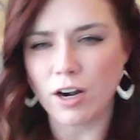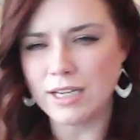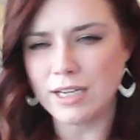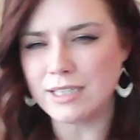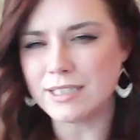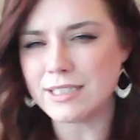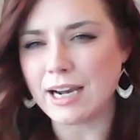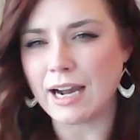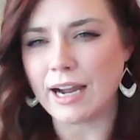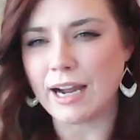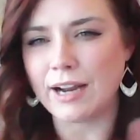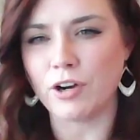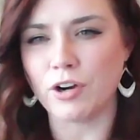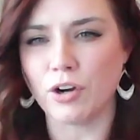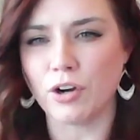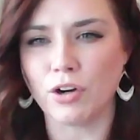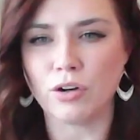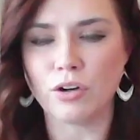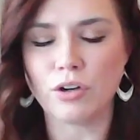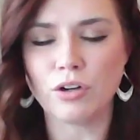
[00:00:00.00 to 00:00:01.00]

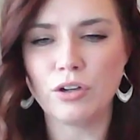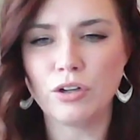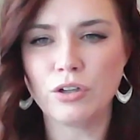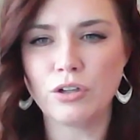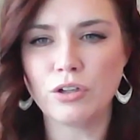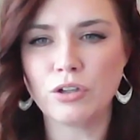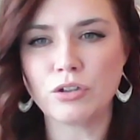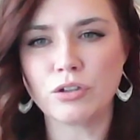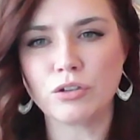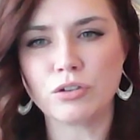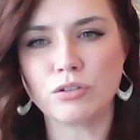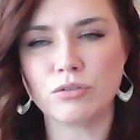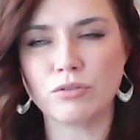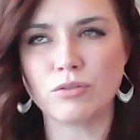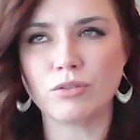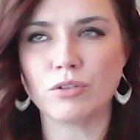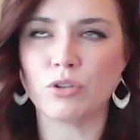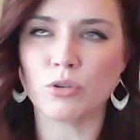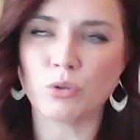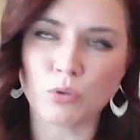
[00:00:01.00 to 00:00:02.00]
entire
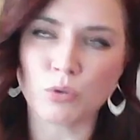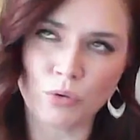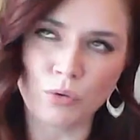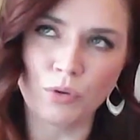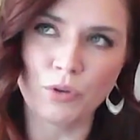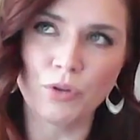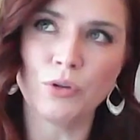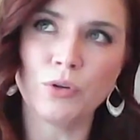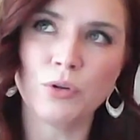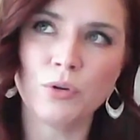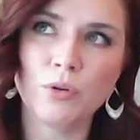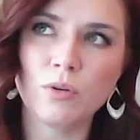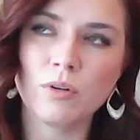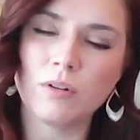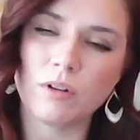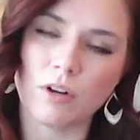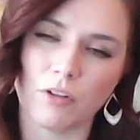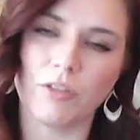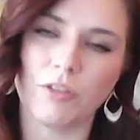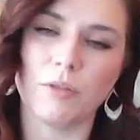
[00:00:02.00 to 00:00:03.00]

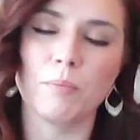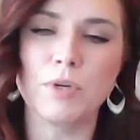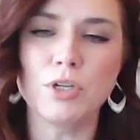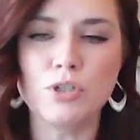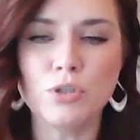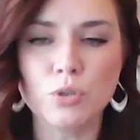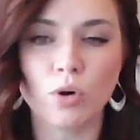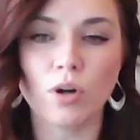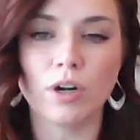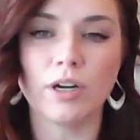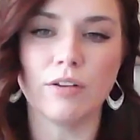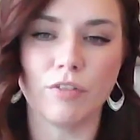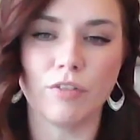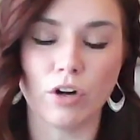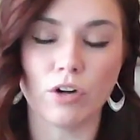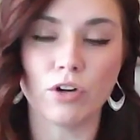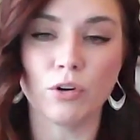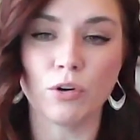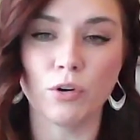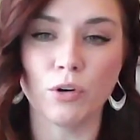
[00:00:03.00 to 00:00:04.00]
crew, or the majority of
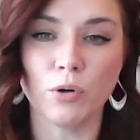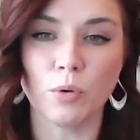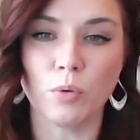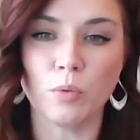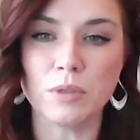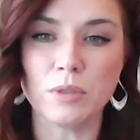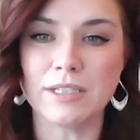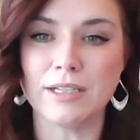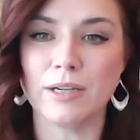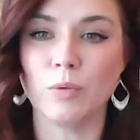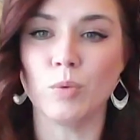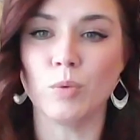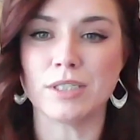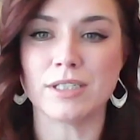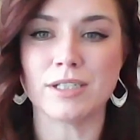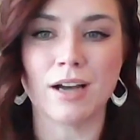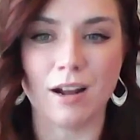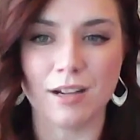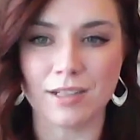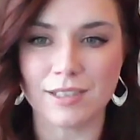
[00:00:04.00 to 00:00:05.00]
our crew, was in
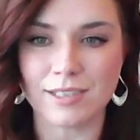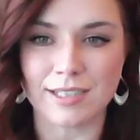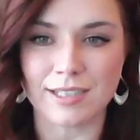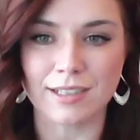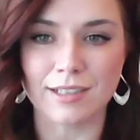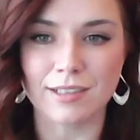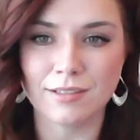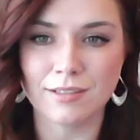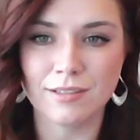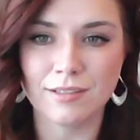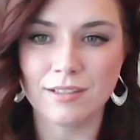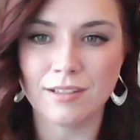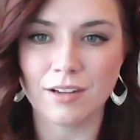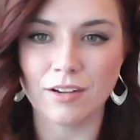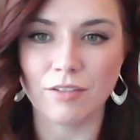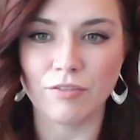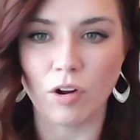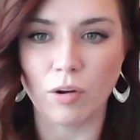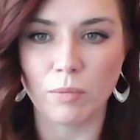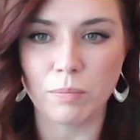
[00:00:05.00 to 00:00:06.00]
Wisconsin,
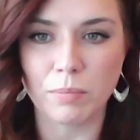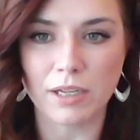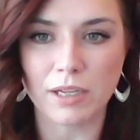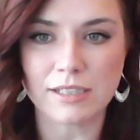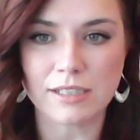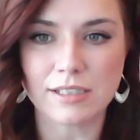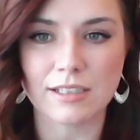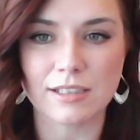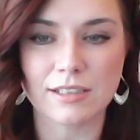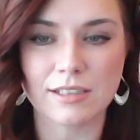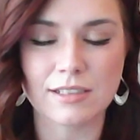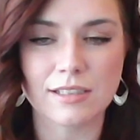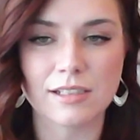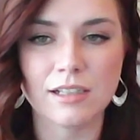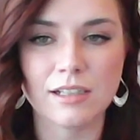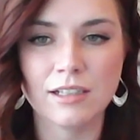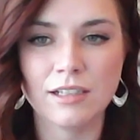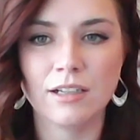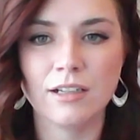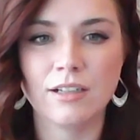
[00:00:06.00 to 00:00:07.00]
of all places.
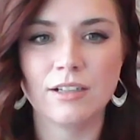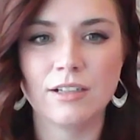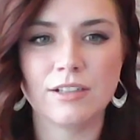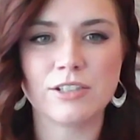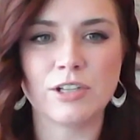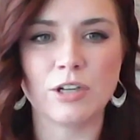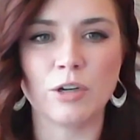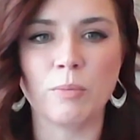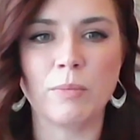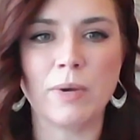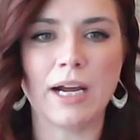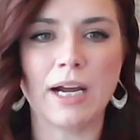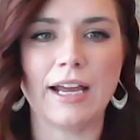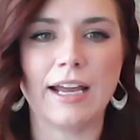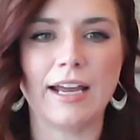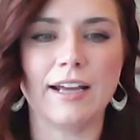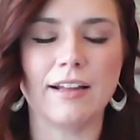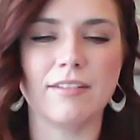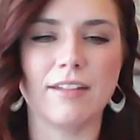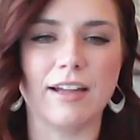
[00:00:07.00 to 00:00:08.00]
So
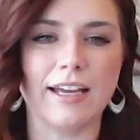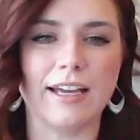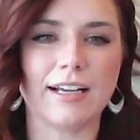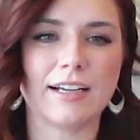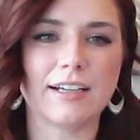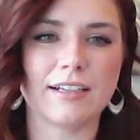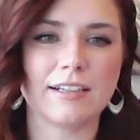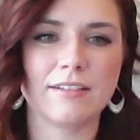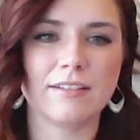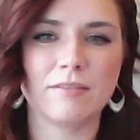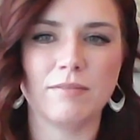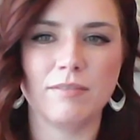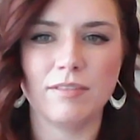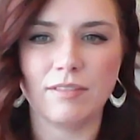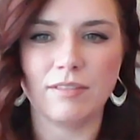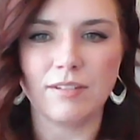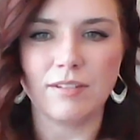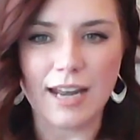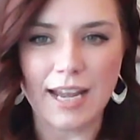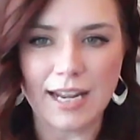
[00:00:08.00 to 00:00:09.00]
my like
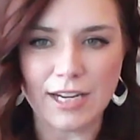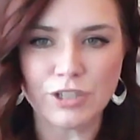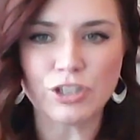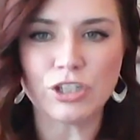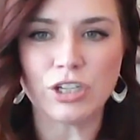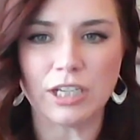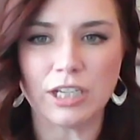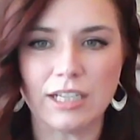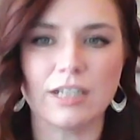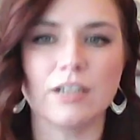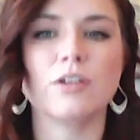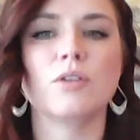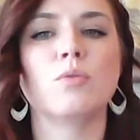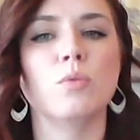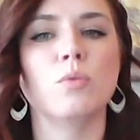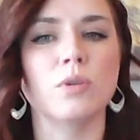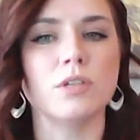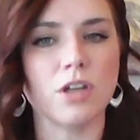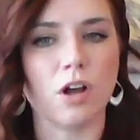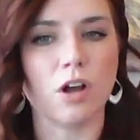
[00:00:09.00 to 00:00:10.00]
nation
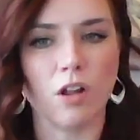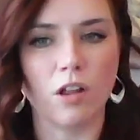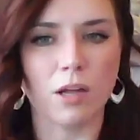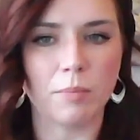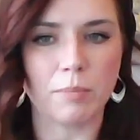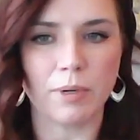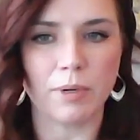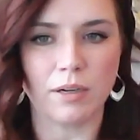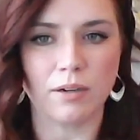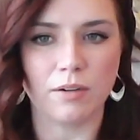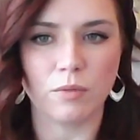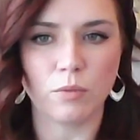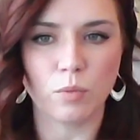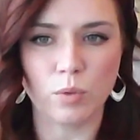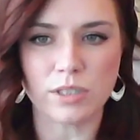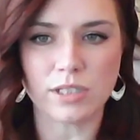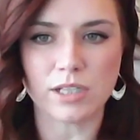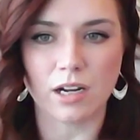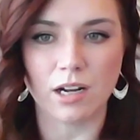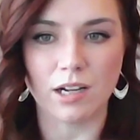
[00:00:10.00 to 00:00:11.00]
was all up in
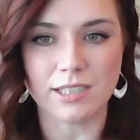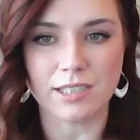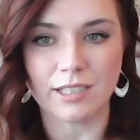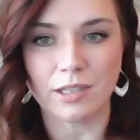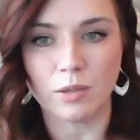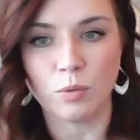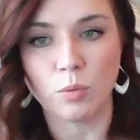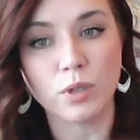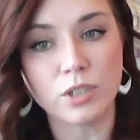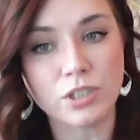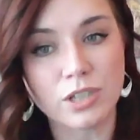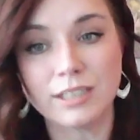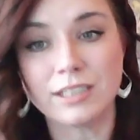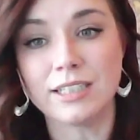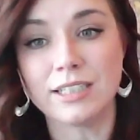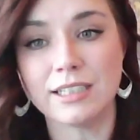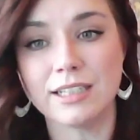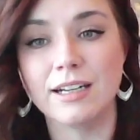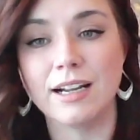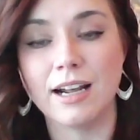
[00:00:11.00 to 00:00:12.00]
Wisconsin, which I
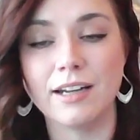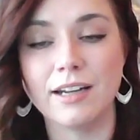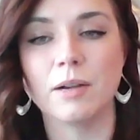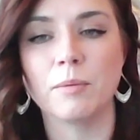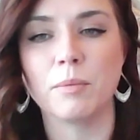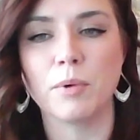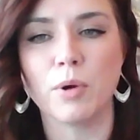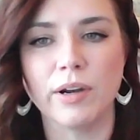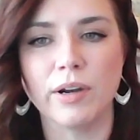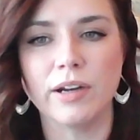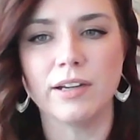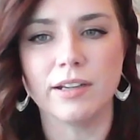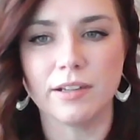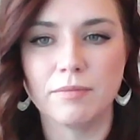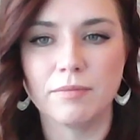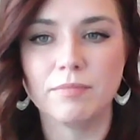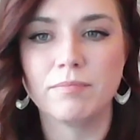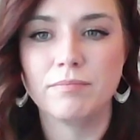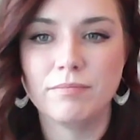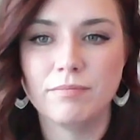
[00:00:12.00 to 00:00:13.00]
did end up going
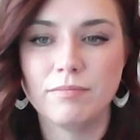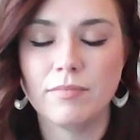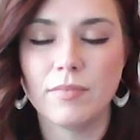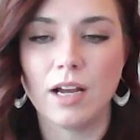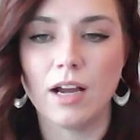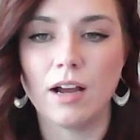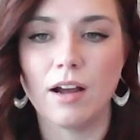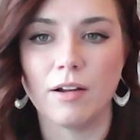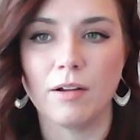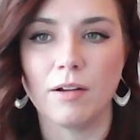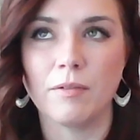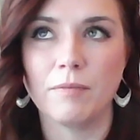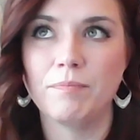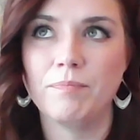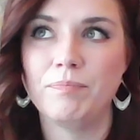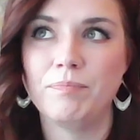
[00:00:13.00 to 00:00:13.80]
to uh,